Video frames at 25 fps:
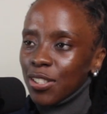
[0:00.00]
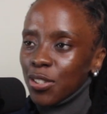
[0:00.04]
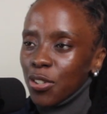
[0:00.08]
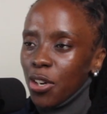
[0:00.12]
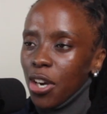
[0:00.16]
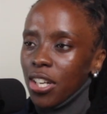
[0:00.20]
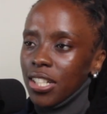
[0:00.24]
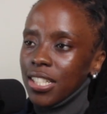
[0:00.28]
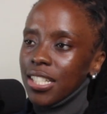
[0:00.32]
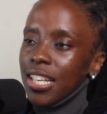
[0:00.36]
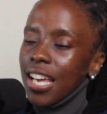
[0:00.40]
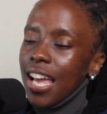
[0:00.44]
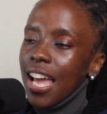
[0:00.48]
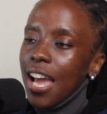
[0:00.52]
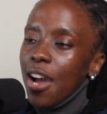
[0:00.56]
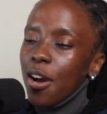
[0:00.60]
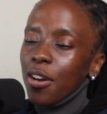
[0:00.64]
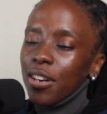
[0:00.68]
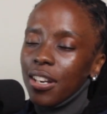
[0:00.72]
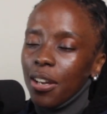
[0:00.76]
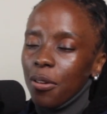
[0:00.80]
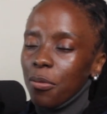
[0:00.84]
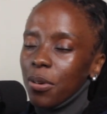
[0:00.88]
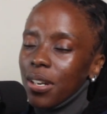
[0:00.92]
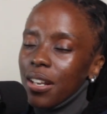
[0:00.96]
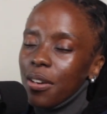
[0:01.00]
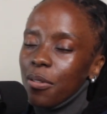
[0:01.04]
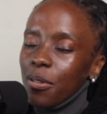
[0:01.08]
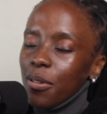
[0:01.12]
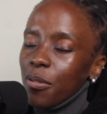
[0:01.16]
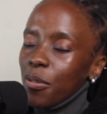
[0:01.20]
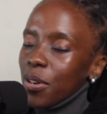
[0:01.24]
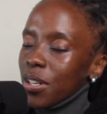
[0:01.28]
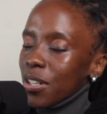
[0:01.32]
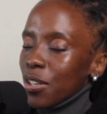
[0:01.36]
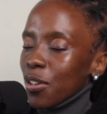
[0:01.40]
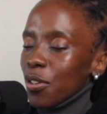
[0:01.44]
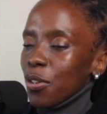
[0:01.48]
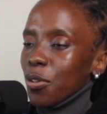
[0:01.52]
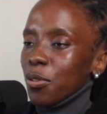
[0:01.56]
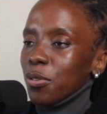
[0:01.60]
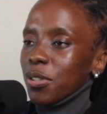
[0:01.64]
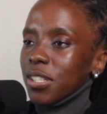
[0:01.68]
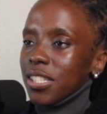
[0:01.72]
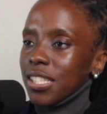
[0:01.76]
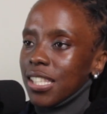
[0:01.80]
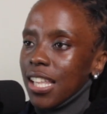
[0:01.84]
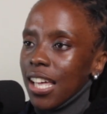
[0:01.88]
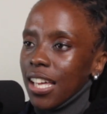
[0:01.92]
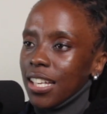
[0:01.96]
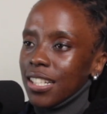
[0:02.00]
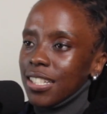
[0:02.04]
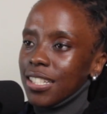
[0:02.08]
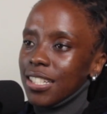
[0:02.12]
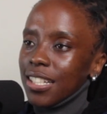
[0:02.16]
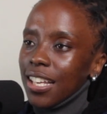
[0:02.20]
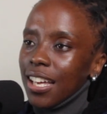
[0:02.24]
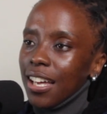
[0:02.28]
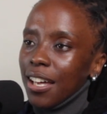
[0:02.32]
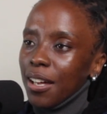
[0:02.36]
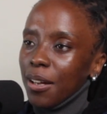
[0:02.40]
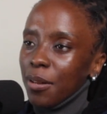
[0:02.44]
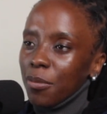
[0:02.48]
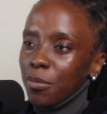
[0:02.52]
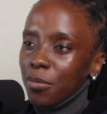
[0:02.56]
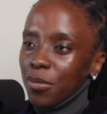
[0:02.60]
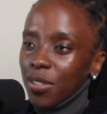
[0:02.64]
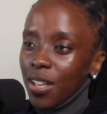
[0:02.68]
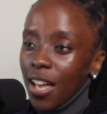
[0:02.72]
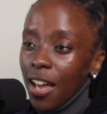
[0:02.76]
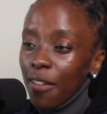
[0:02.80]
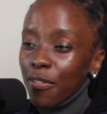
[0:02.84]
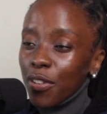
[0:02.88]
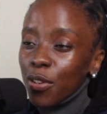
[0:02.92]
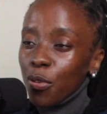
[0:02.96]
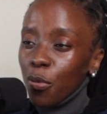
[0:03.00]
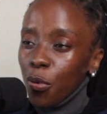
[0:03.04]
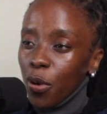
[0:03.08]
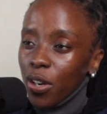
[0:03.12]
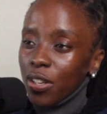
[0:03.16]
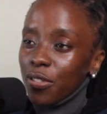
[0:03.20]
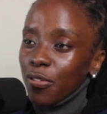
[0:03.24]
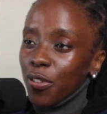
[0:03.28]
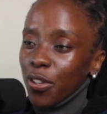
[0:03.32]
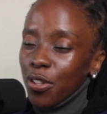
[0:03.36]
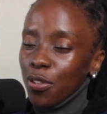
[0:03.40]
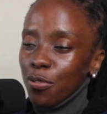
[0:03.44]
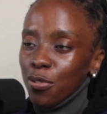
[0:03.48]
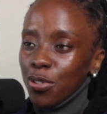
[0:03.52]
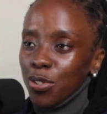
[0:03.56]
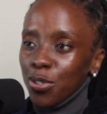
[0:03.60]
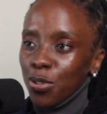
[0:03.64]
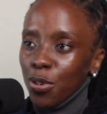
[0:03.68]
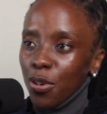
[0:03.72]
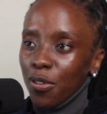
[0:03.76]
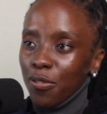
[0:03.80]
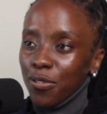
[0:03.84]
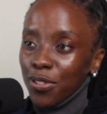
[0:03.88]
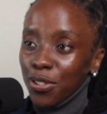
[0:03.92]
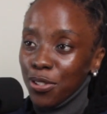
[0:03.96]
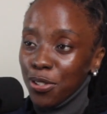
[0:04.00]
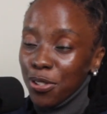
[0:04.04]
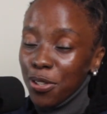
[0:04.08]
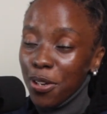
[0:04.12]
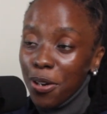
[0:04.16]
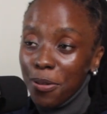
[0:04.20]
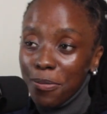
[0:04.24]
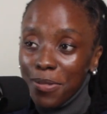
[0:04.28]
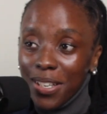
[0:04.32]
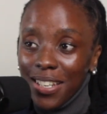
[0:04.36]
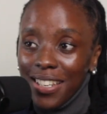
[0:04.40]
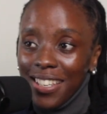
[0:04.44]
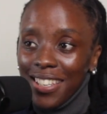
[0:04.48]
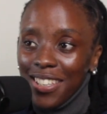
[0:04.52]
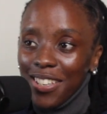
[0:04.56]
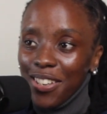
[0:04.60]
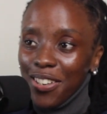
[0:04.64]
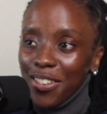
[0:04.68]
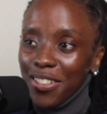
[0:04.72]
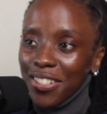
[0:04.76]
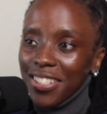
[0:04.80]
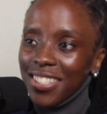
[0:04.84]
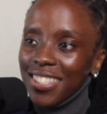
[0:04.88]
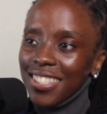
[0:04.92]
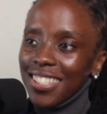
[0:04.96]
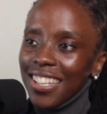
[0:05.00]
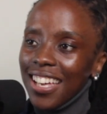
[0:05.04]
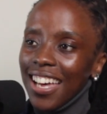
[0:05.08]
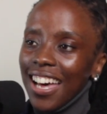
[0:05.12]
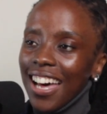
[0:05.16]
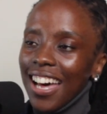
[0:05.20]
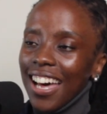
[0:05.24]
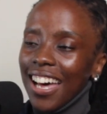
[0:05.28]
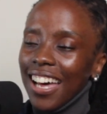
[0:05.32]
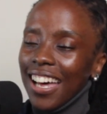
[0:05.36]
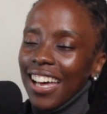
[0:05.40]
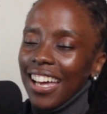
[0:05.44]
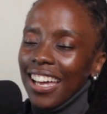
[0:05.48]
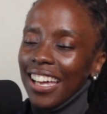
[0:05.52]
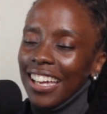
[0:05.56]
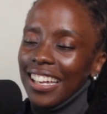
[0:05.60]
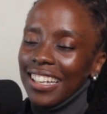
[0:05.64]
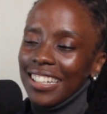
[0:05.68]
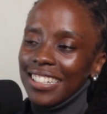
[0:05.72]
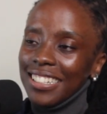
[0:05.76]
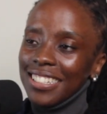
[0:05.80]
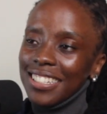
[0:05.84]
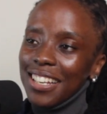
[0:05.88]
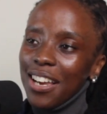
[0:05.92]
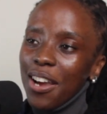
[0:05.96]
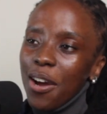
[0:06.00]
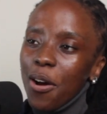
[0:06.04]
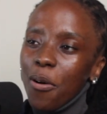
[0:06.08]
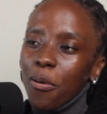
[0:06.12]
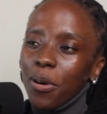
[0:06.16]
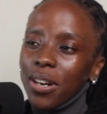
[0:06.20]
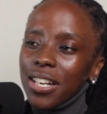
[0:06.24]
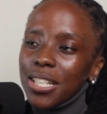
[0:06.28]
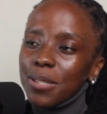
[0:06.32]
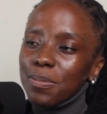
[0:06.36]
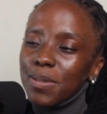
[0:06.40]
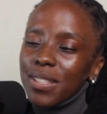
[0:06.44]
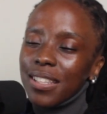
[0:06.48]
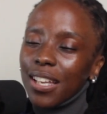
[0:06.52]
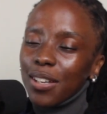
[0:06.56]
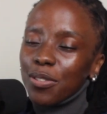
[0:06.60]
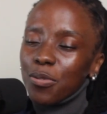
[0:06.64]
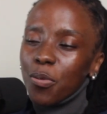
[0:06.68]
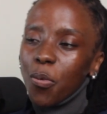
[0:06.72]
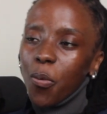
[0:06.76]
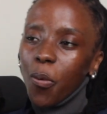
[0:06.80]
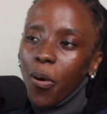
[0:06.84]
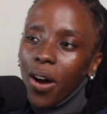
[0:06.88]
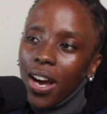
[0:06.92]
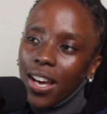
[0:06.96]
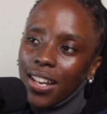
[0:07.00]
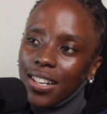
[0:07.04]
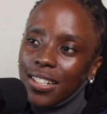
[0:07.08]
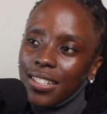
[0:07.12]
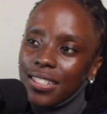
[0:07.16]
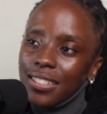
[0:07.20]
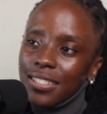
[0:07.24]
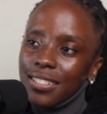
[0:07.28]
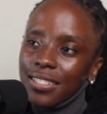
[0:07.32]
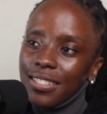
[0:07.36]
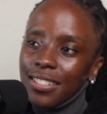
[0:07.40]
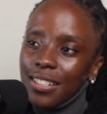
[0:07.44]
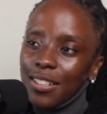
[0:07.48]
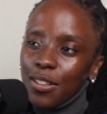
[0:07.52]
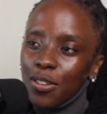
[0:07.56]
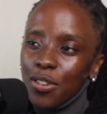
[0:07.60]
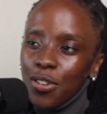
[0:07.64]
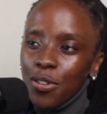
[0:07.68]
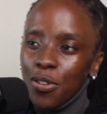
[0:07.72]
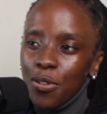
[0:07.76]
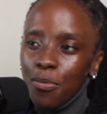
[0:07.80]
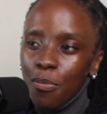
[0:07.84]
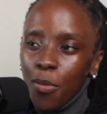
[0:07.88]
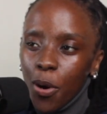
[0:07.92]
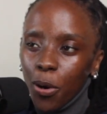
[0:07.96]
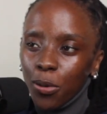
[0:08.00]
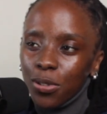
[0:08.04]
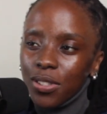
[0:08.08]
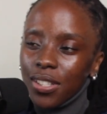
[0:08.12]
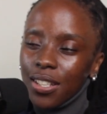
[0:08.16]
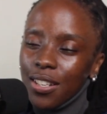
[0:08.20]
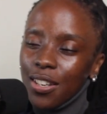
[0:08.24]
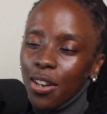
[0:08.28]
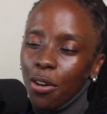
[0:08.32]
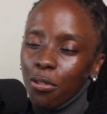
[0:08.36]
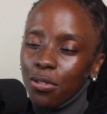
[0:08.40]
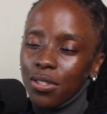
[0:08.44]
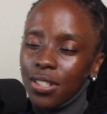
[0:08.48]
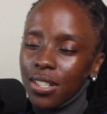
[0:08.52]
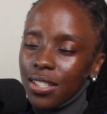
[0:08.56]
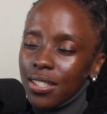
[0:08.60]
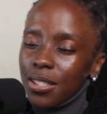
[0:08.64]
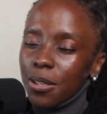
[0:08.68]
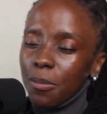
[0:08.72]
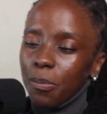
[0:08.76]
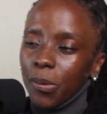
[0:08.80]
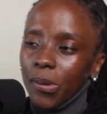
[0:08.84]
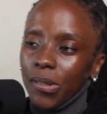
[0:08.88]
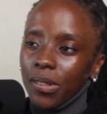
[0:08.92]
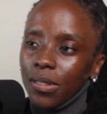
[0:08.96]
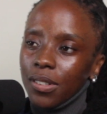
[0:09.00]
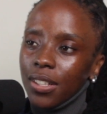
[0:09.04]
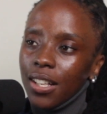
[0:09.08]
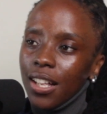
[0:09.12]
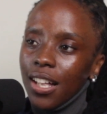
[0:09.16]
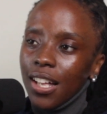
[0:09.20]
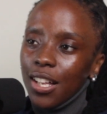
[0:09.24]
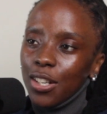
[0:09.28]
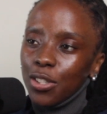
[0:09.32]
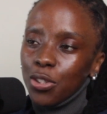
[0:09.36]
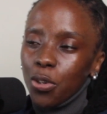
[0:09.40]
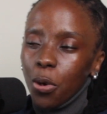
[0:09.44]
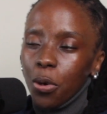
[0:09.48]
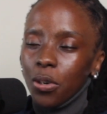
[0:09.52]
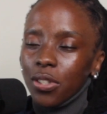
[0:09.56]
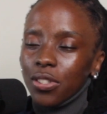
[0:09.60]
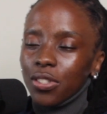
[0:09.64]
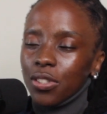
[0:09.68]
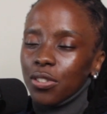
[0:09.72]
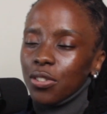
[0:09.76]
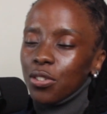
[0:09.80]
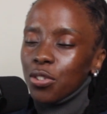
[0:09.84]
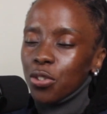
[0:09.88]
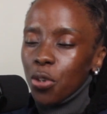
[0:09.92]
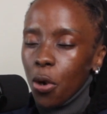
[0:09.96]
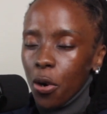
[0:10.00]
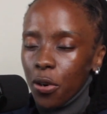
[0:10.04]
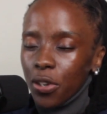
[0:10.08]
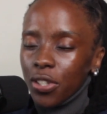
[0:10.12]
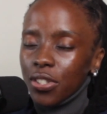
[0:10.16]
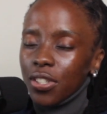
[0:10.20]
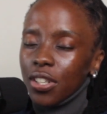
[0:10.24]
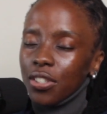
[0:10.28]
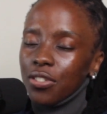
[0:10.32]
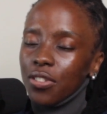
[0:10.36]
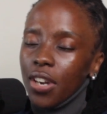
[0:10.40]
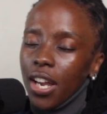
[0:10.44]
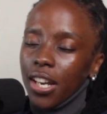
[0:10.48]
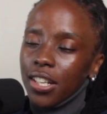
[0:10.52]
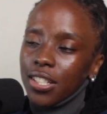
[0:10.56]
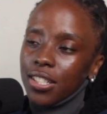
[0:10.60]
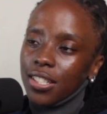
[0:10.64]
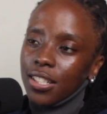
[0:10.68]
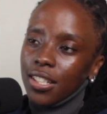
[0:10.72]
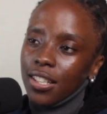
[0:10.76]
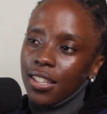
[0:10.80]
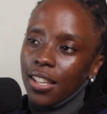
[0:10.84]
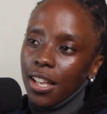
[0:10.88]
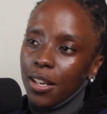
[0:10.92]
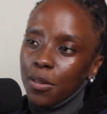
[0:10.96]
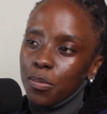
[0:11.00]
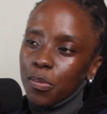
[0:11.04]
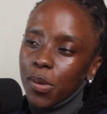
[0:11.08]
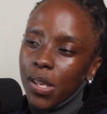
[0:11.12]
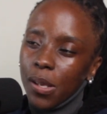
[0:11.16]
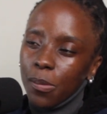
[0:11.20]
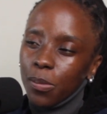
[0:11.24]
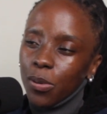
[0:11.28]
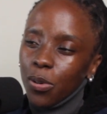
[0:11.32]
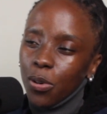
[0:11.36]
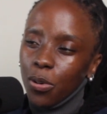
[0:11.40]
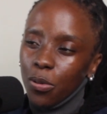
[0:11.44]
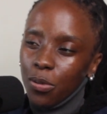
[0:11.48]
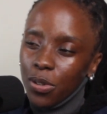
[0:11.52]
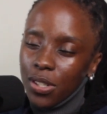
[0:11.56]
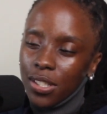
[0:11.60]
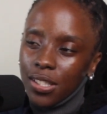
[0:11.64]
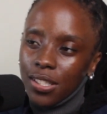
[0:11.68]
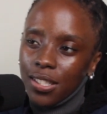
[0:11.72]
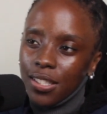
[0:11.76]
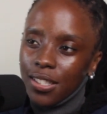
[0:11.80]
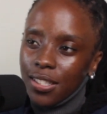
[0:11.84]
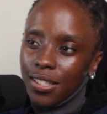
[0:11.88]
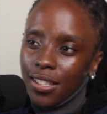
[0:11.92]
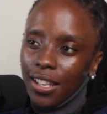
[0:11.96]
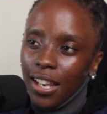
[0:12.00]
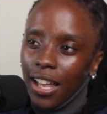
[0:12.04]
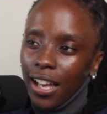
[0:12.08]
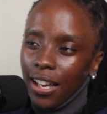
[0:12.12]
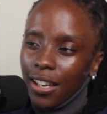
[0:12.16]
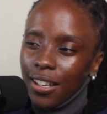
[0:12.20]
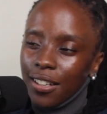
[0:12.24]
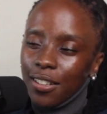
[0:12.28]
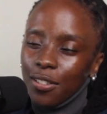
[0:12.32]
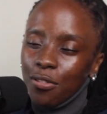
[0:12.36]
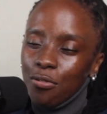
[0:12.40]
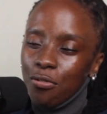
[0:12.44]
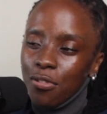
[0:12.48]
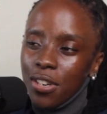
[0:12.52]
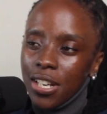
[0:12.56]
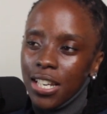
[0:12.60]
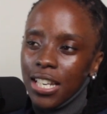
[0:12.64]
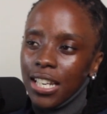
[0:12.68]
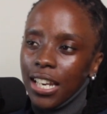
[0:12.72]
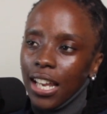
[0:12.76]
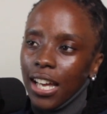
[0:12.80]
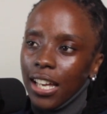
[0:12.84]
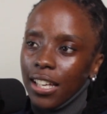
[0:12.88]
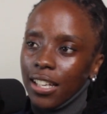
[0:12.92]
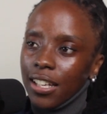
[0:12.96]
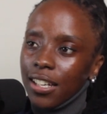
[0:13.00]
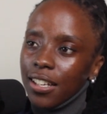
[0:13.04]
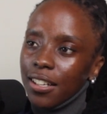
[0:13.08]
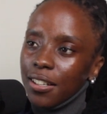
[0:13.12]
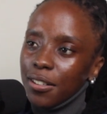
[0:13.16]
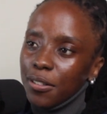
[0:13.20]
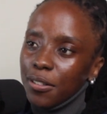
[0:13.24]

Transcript: Scott, now what I want to know is that having worked for the reserve for so many years, and what has been that one most noticeable tourist attraction that people always like, really like?